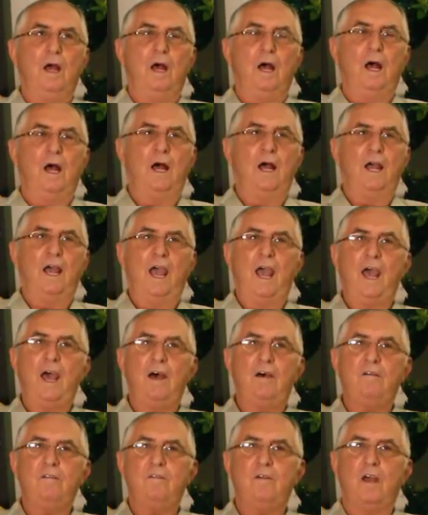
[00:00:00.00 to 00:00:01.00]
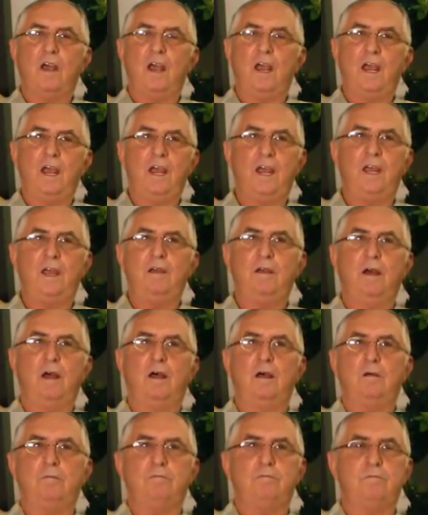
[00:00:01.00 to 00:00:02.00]
uh, have a
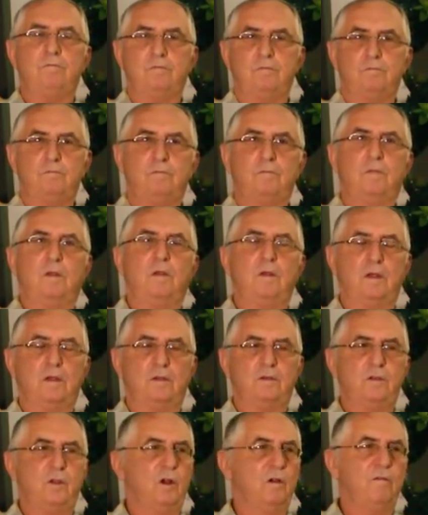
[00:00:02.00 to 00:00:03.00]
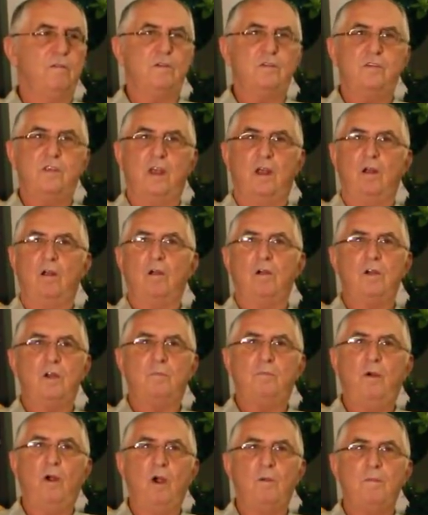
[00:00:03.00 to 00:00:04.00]
uh, service there or
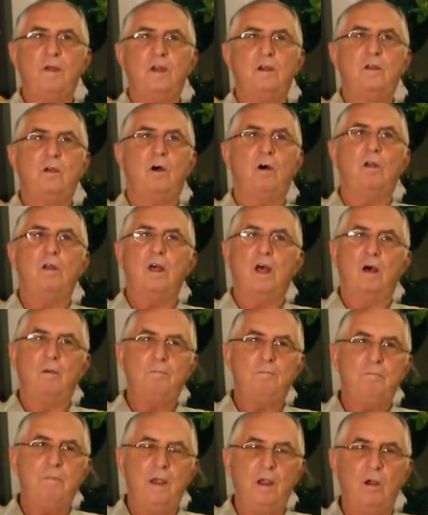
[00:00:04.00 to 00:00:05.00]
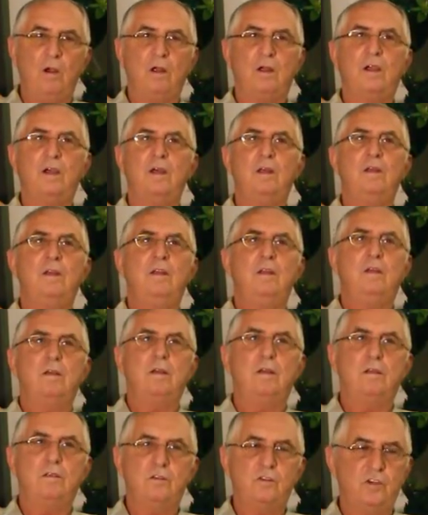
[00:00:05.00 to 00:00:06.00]
department called American
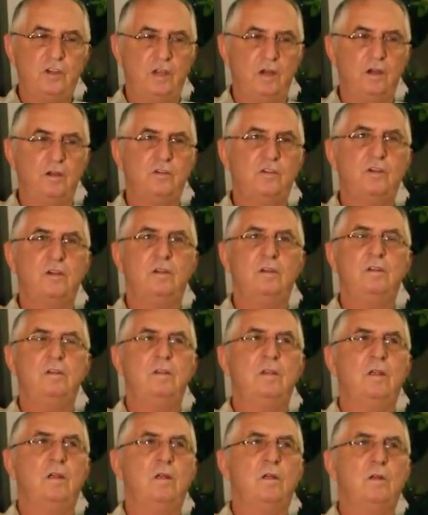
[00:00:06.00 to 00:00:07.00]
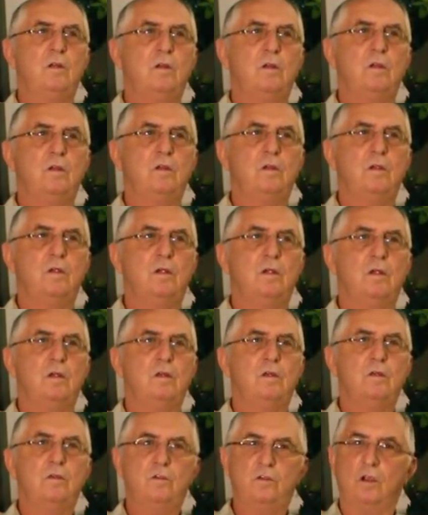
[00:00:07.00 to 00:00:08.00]
Citizens
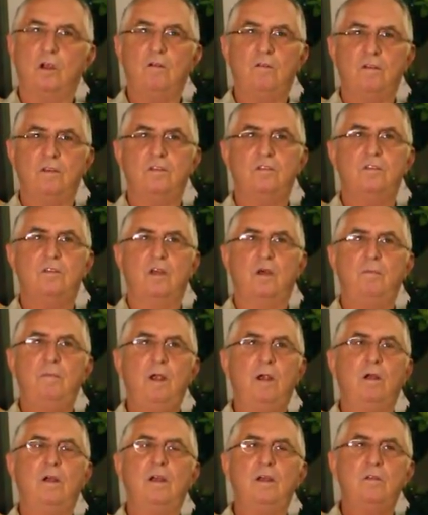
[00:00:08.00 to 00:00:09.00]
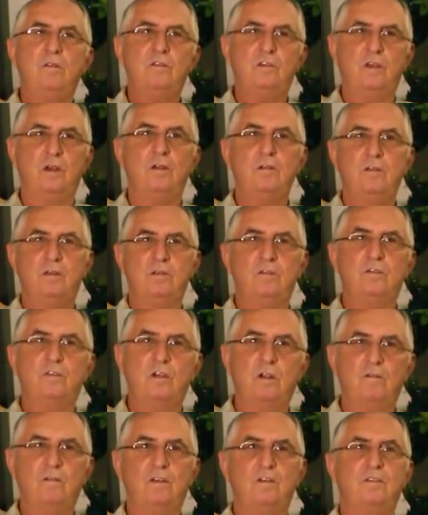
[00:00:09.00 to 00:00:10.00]
Service, American Citizen
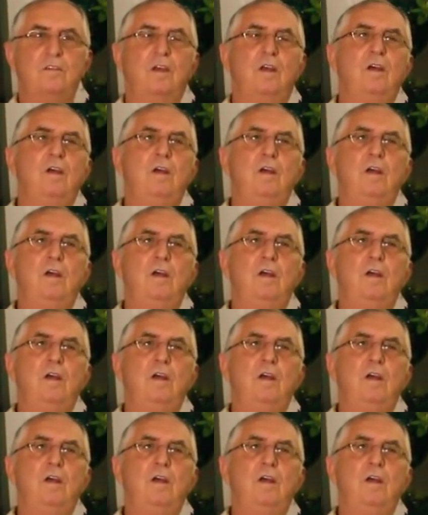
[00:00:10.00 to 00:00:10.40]
Service.